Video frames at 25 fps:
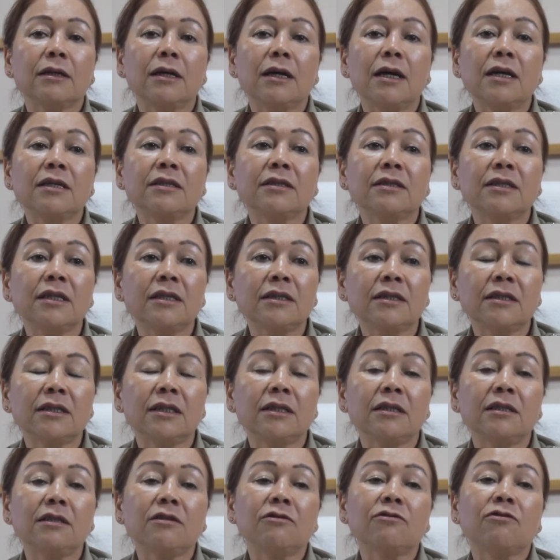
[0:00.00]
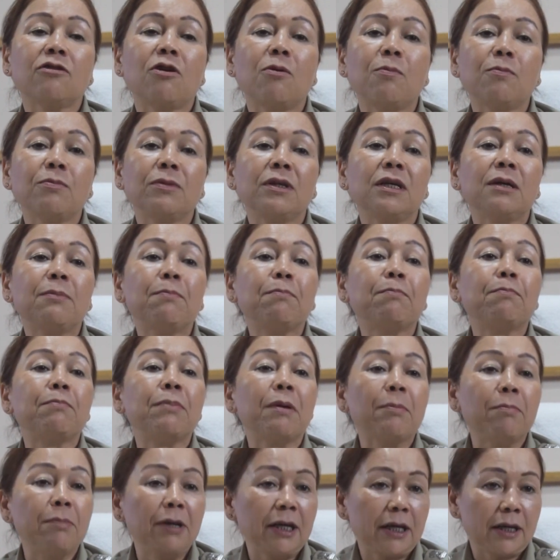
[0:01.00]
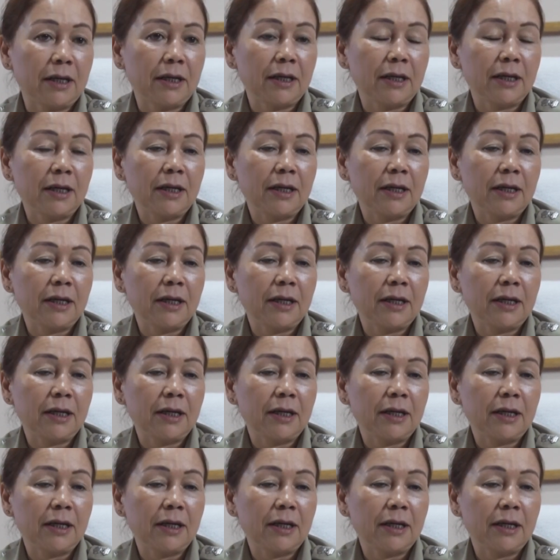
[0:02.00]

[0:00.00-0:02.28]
assistance from the public.